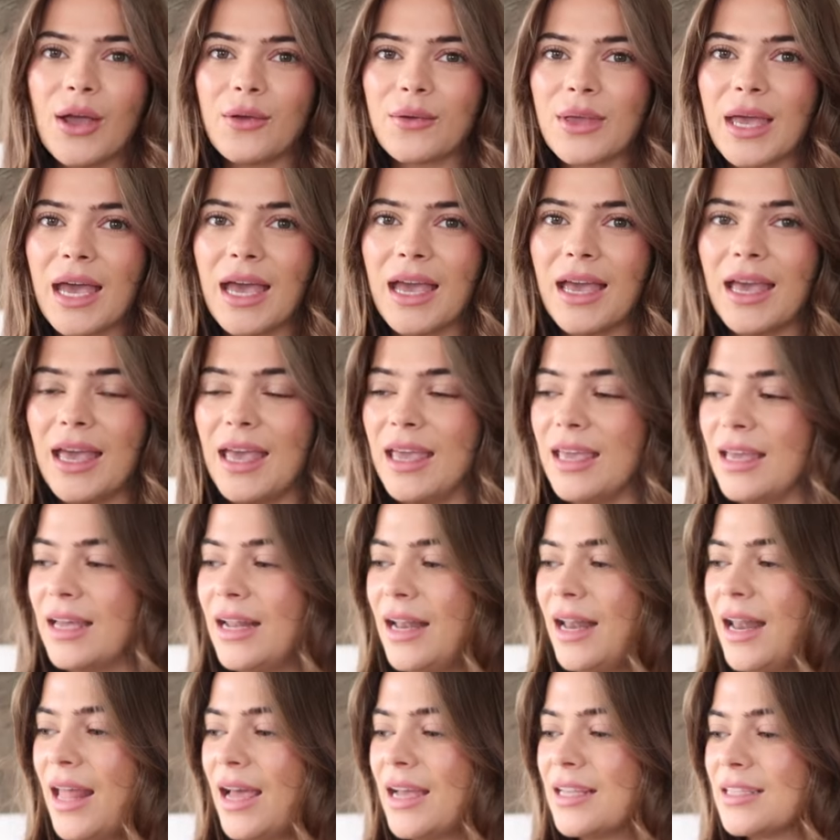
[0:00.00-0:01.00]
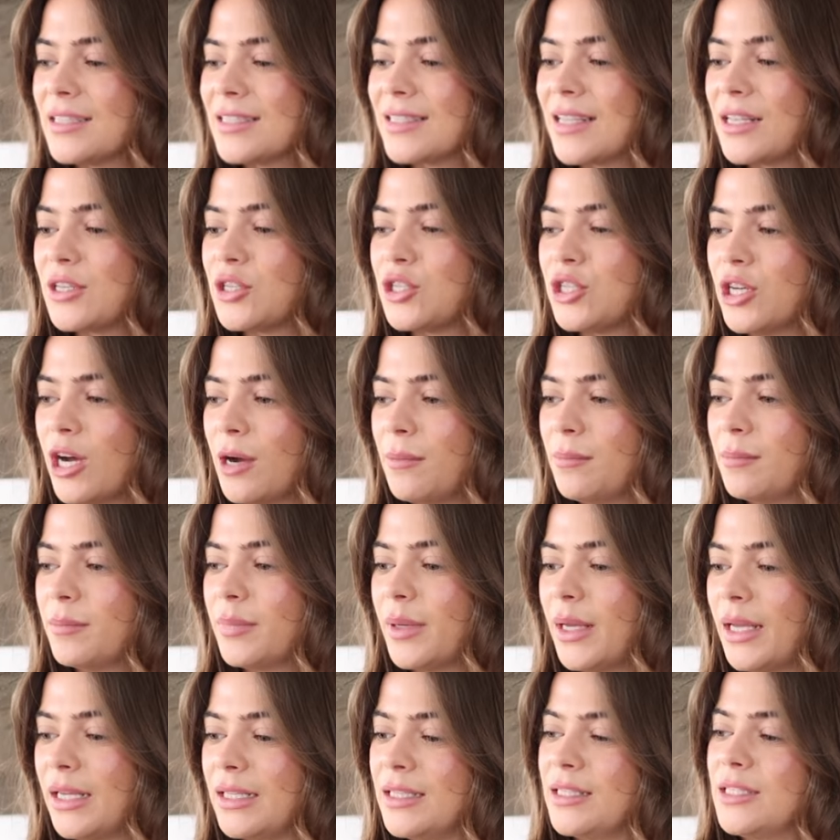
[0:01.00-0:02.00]
Okay, let's
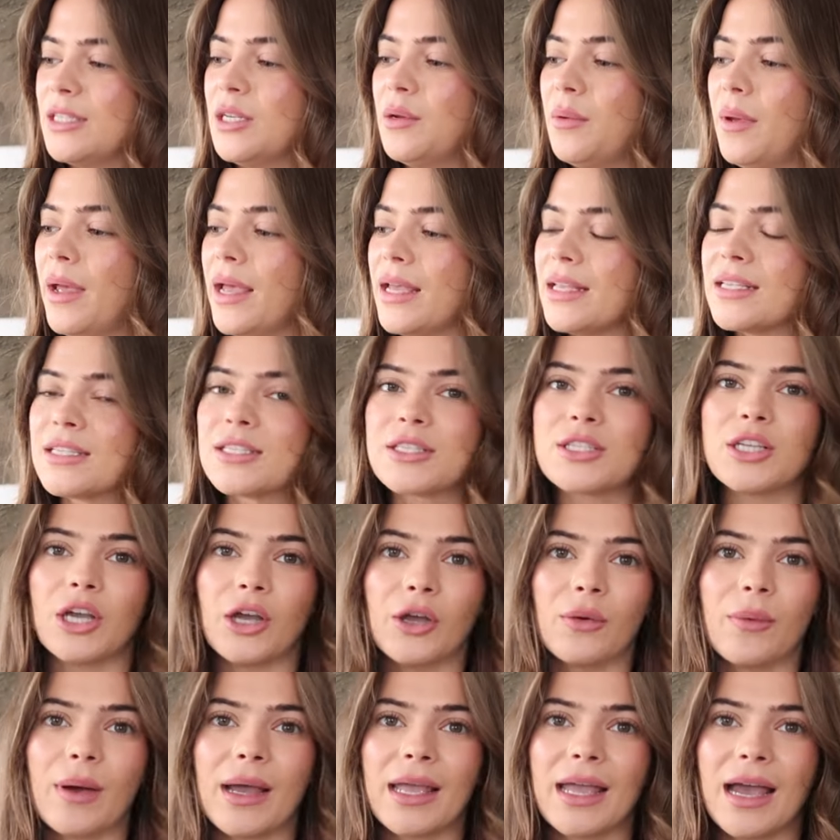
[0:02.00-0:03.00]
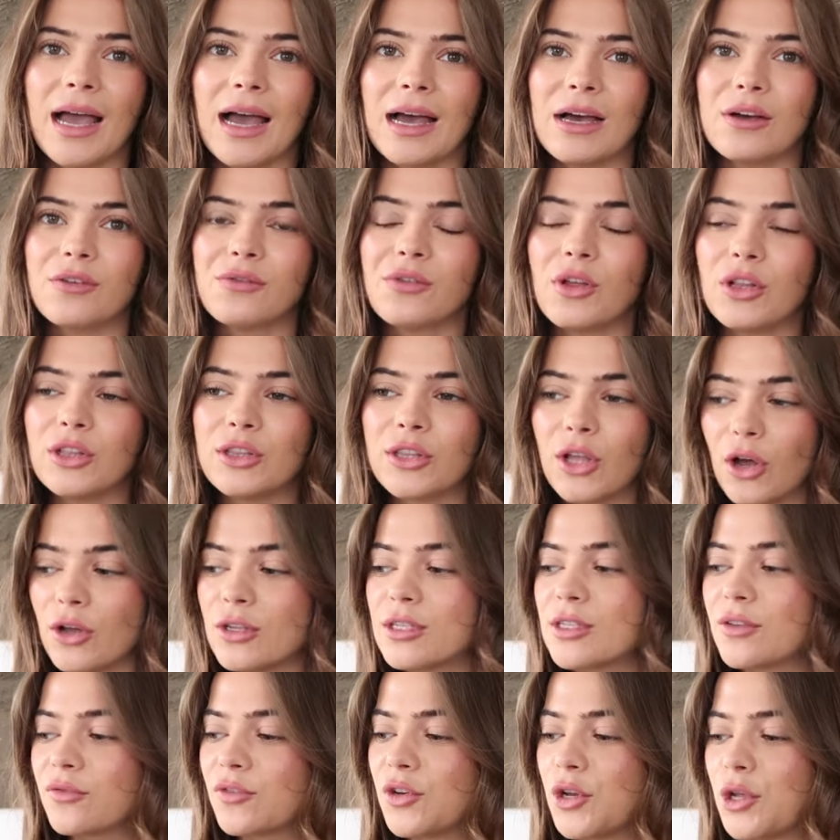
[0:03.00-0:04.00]
jump into it. So I have
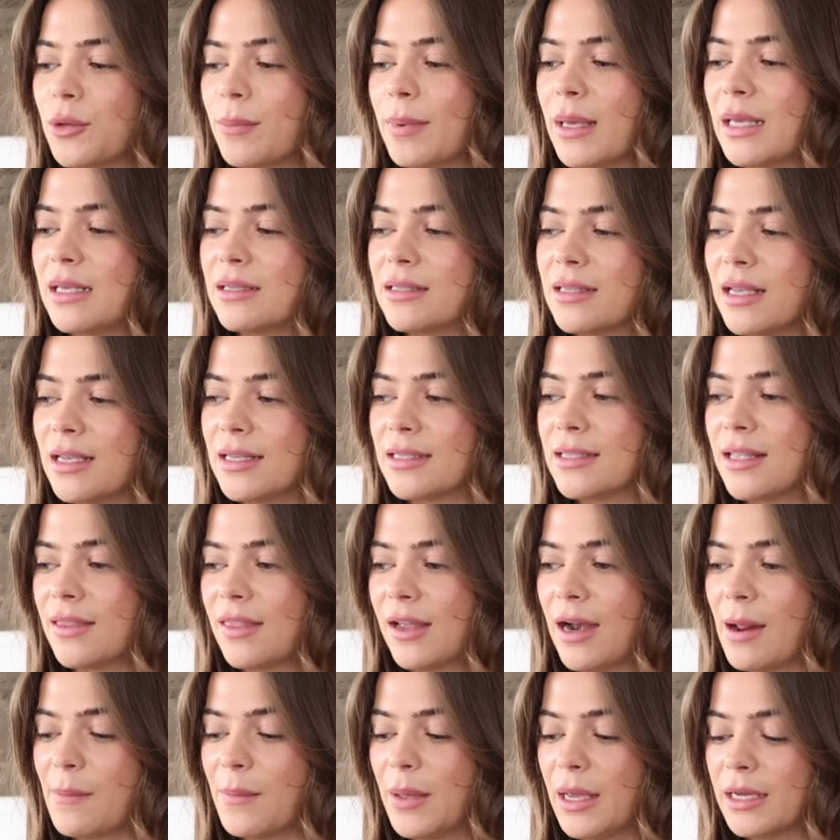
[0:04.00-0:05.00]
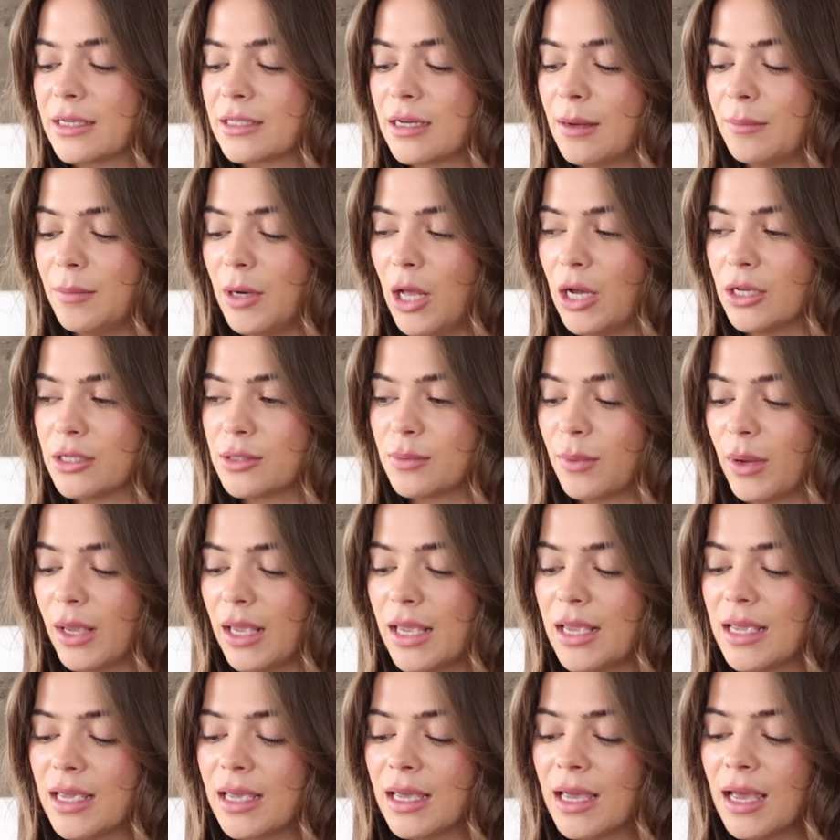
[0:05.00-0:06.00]
lots of new pieces that I picked up last
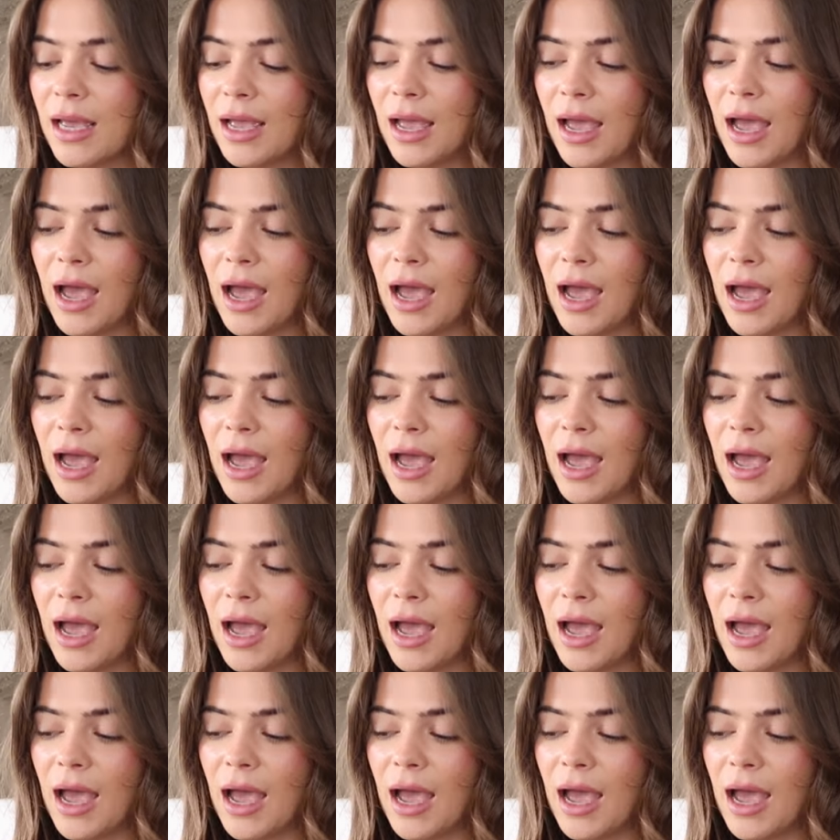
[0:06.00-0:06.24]
week.